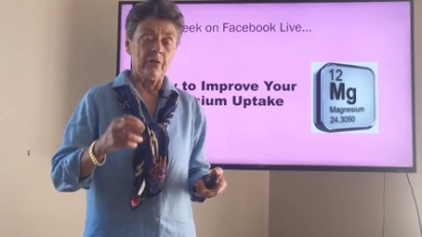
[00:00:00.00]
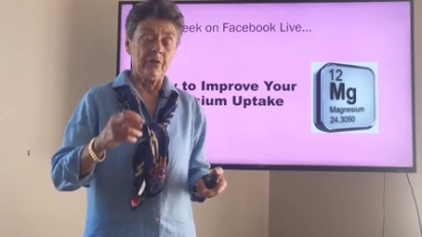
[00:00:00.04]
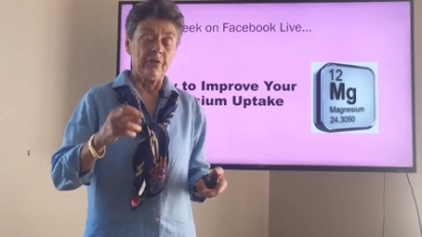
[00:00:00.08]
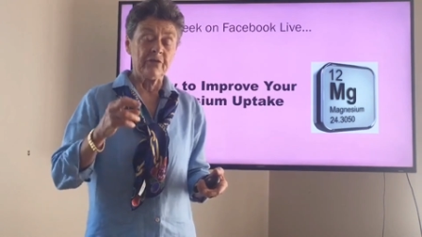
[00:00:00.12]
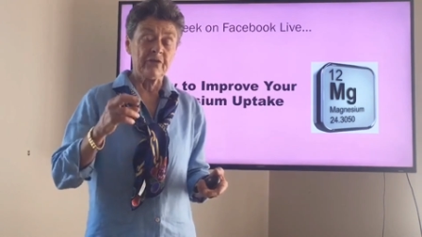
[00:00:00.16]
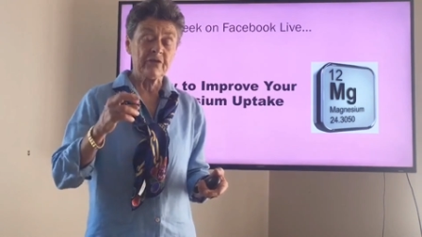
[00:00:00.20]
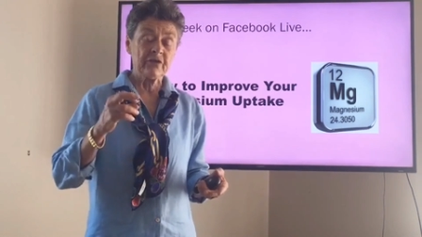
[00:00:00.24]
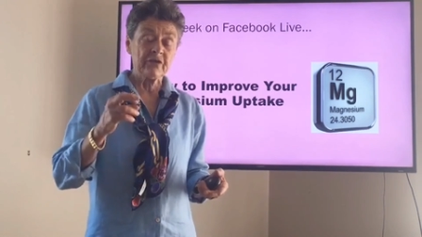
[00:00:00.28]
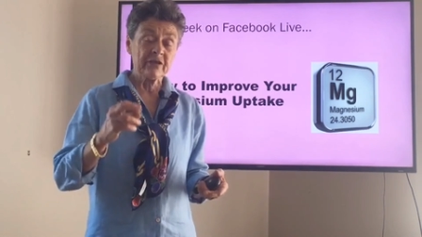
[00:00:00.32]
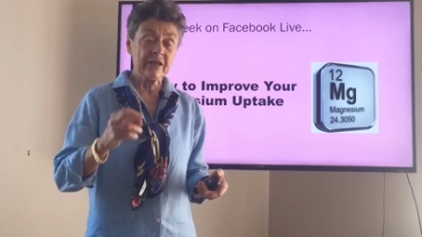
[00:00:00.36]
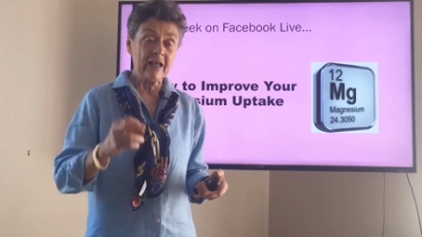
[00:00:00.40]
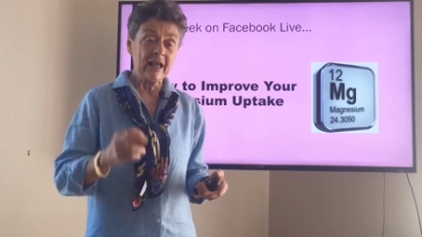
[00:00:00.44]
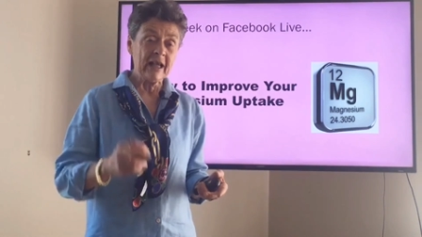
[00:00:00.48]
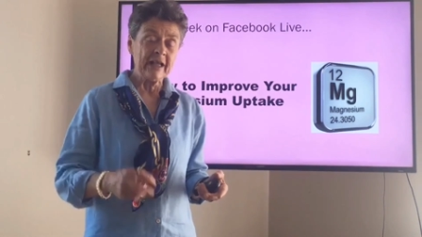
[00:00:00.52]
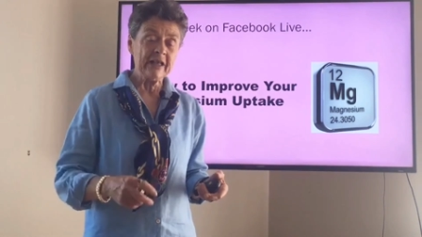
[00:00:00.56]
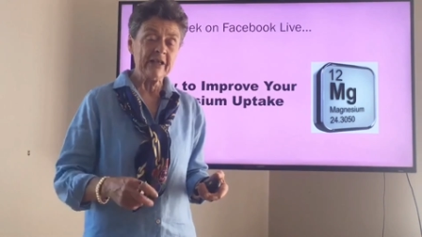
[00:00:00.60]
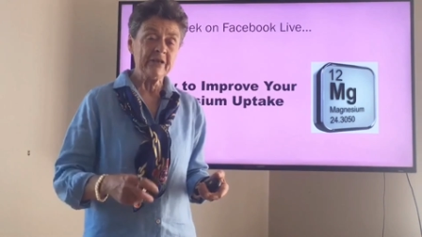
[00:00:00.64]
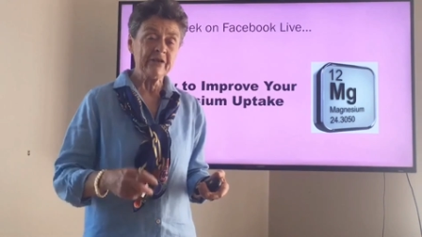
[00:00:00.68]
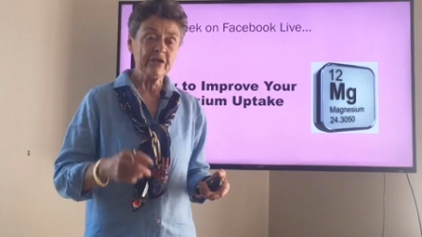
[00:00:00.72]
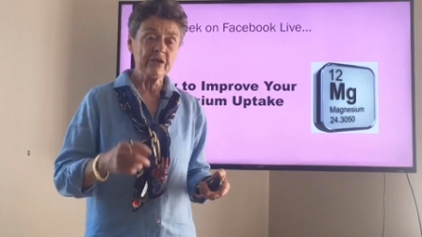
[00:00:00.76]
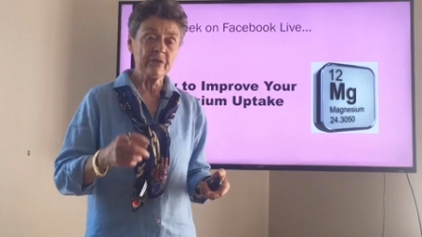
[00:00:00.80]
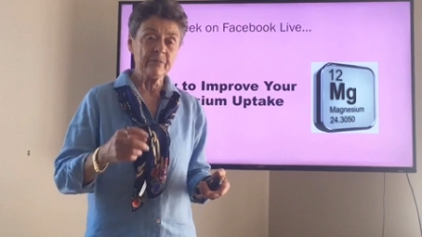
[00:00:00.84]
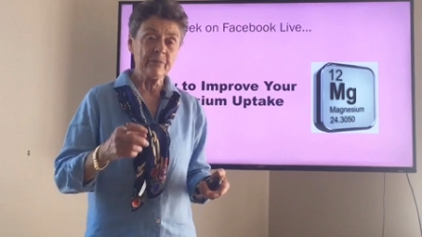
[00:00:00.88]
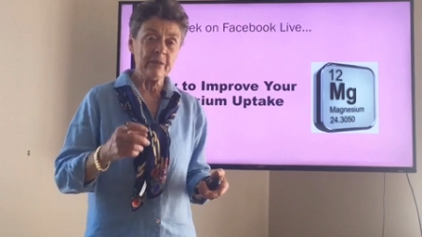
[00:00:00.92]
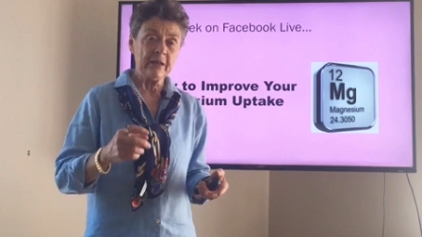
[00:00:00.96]
the
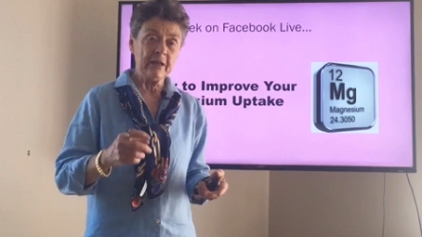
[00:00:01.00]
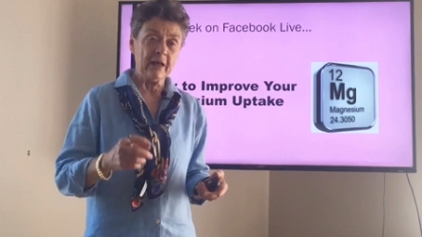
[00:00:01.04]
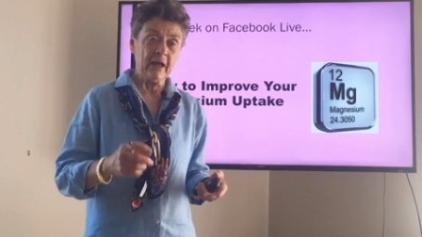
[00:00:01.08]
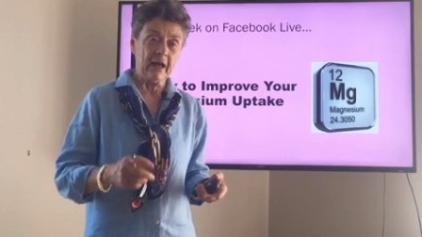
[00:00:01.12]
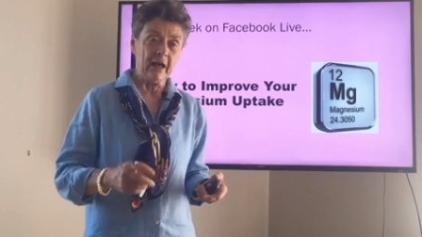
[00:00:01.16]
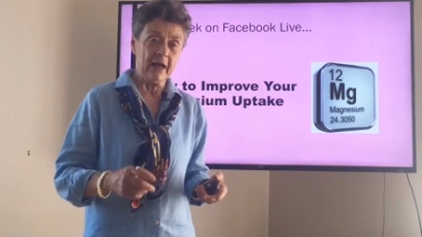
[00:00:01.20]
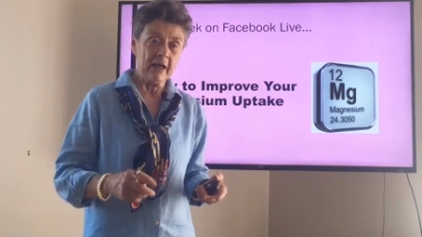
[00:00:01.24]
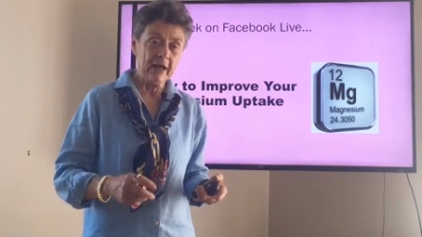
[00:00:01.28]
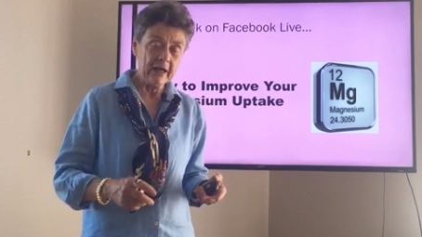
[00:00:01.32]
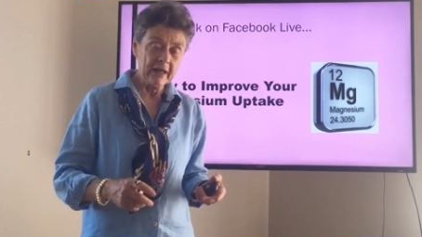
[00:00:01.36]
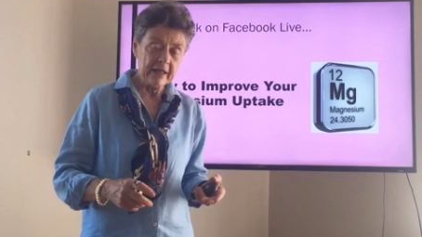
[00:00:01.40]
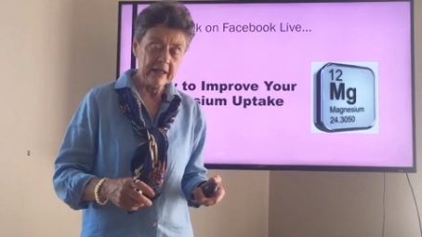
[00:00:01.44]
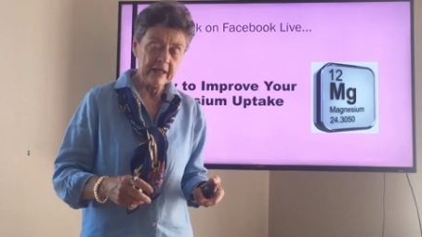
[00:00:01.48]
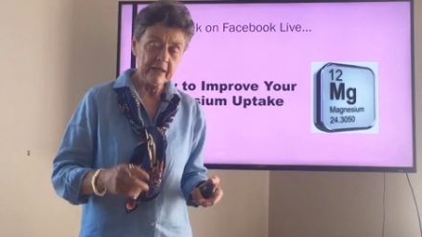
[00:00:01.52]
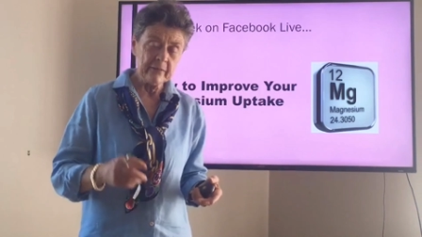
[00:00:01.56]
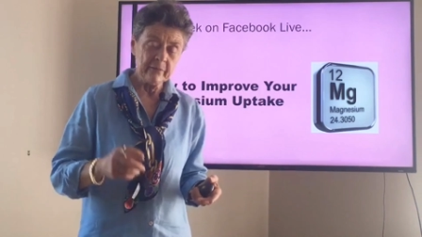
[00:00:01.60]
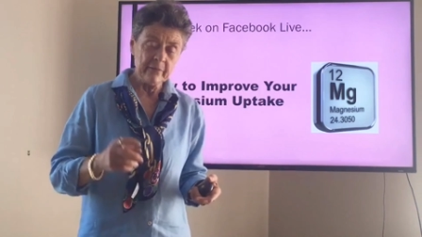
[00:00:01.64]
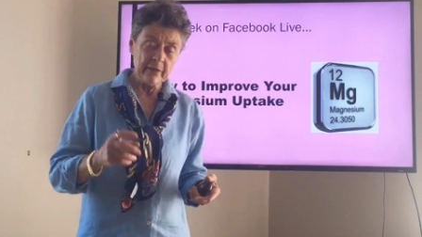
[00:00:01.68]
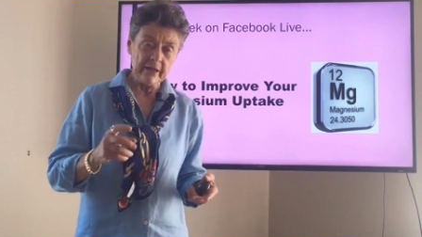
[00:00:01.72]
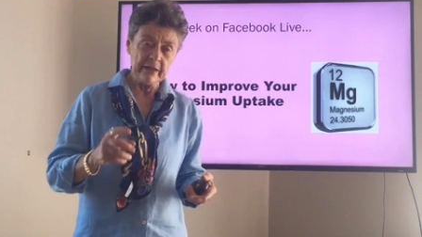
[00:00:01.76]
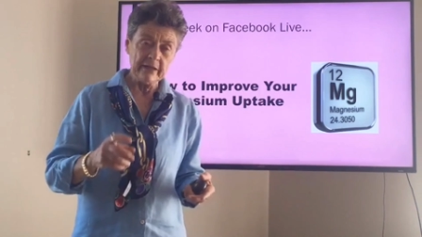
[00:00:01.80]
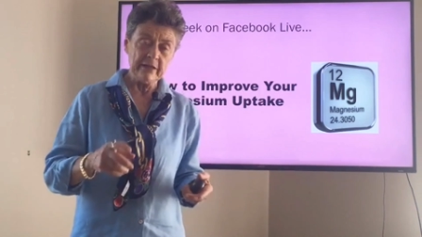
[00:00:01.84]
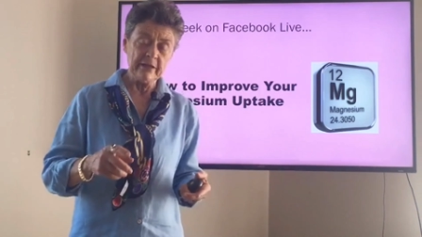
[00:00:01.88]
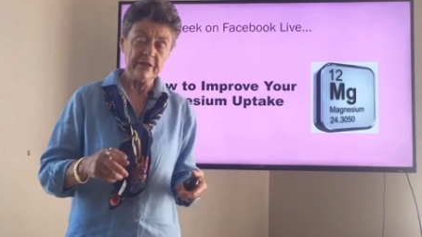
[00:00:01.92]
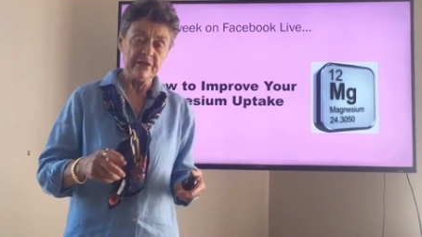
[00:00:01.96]
science behind
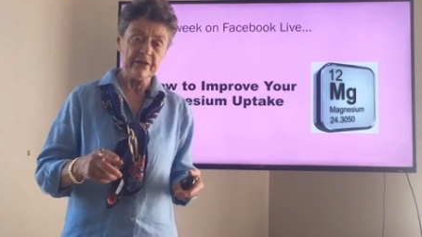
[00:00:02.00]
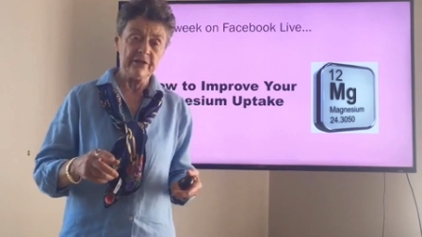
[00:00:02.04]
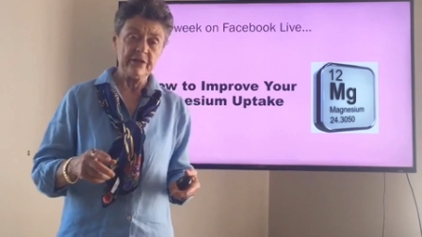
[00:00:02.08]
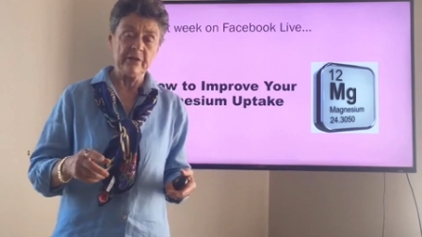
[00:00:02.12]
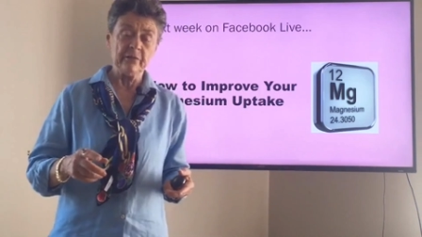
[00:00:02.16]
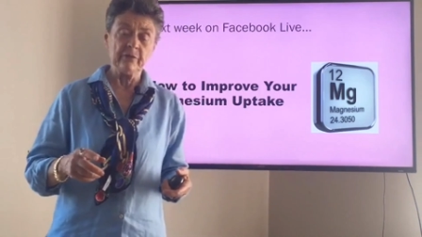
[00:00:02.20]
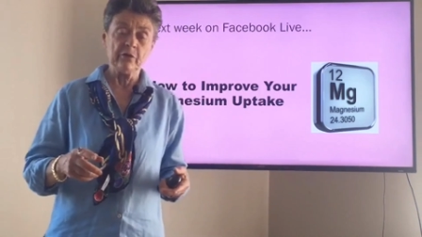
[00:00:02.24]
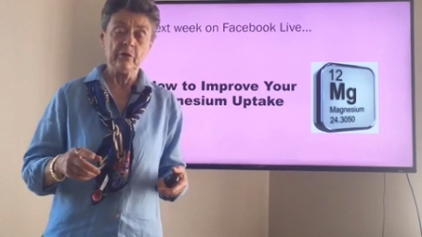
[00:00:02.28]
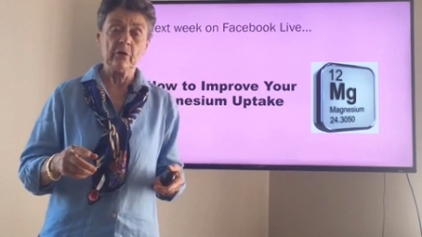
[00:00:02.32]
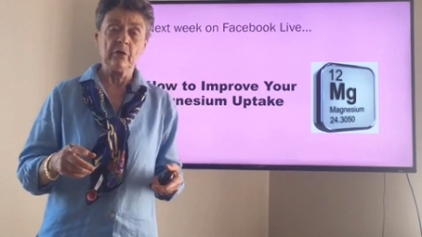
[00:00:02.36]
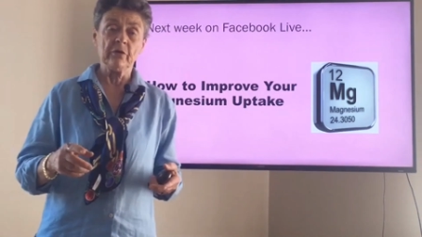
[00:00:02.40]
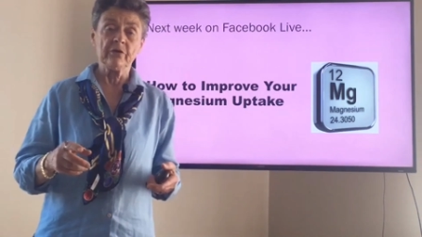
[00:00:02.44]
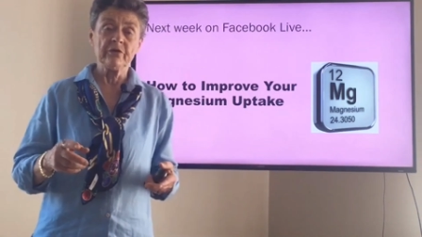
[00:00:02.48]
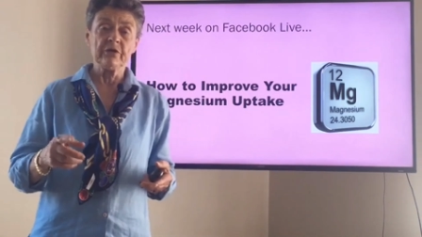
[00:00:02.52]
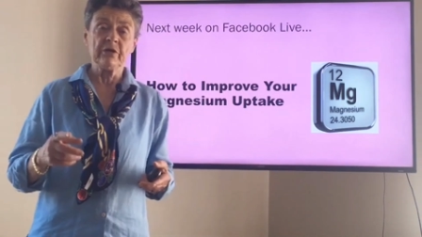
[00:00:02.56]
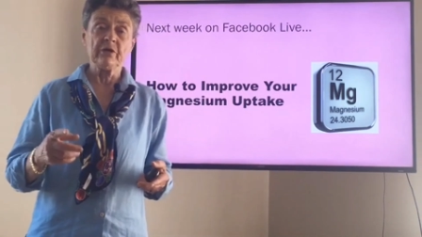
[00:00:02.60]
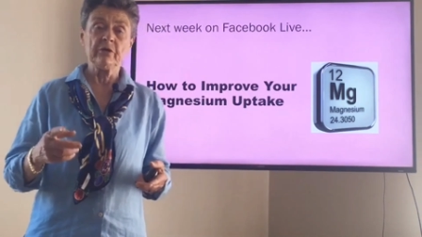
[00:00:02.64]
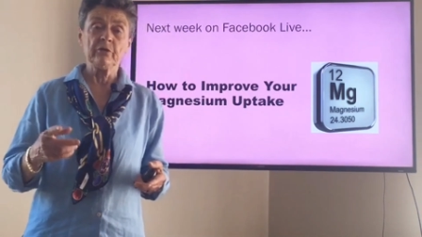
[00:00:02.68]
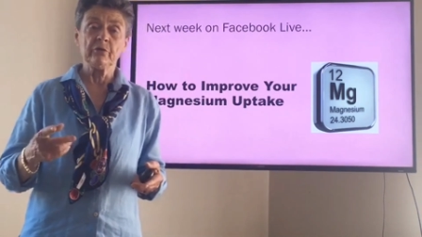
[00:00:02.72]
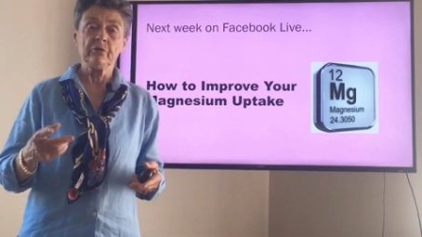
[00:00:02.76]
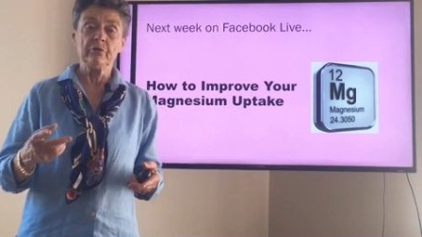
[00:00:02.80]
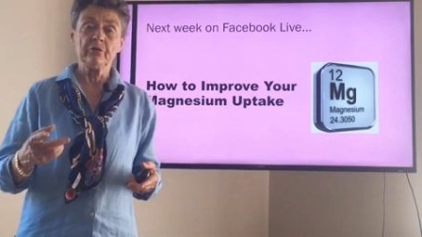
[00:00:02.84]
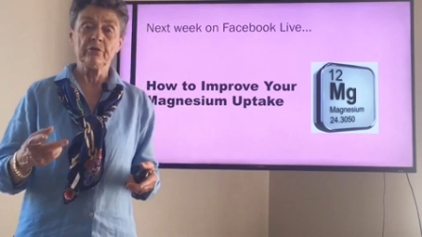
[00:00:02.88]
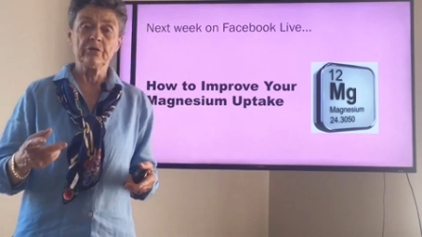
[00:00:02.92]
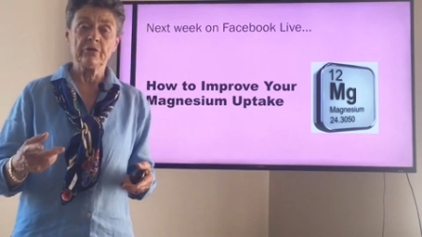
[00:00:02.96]
magnesium causing
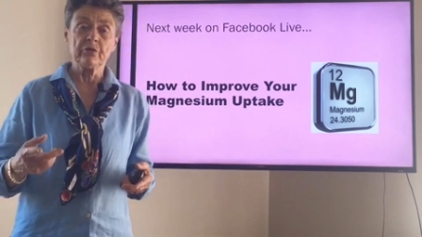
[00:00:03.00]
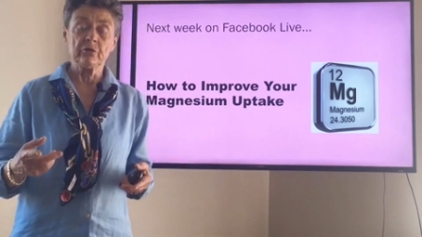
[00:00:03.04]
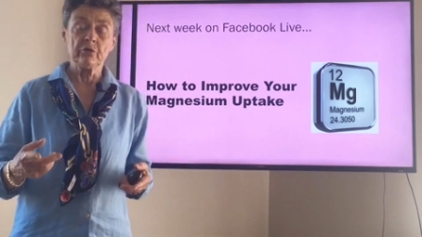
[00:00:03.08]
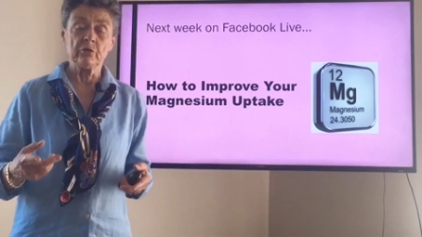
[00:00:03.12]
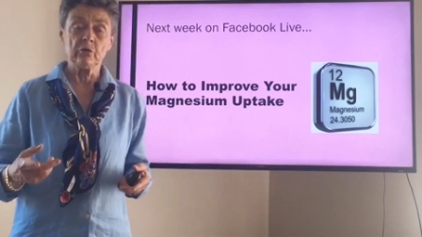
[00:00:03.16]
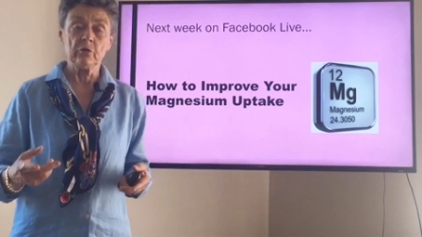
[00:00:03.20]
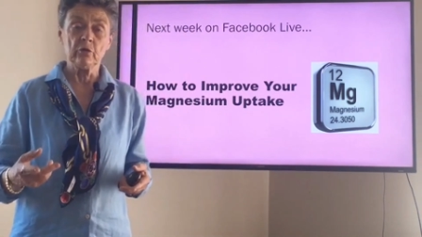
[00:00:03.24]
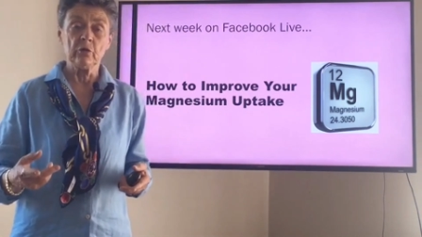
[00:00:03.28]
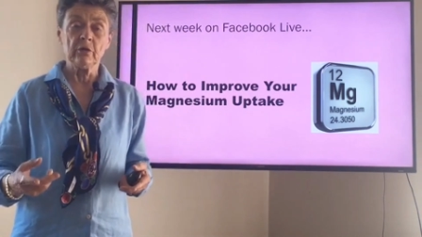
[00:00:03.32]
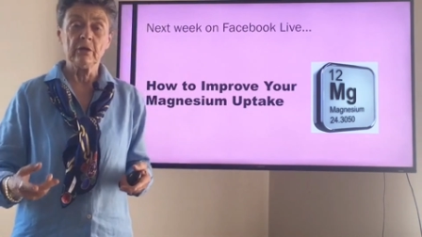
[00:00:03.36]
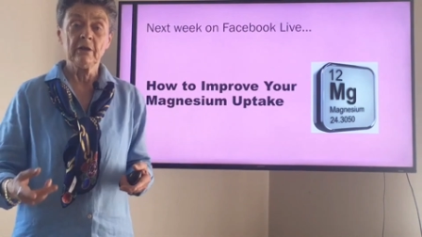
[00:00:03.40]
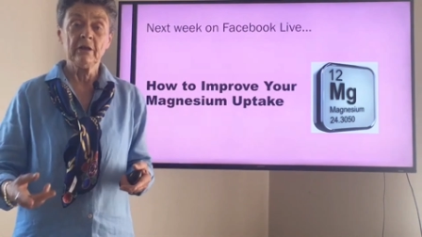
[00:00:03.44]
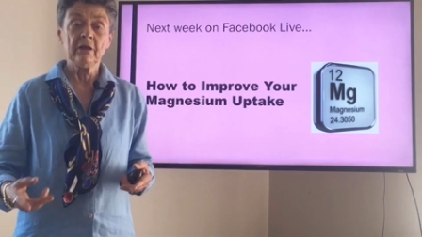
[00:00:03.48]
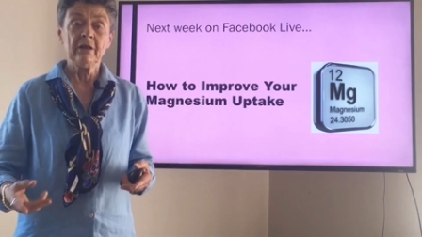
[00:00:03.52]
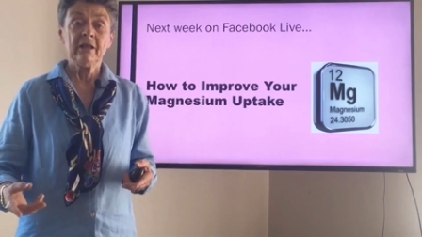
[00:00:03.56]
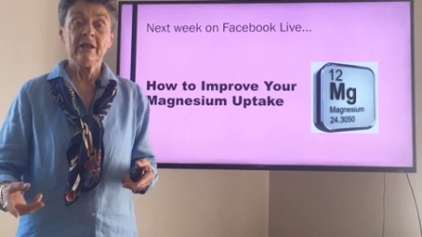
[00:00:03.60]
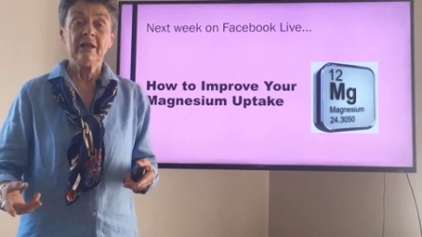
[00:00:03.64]
a loose stool,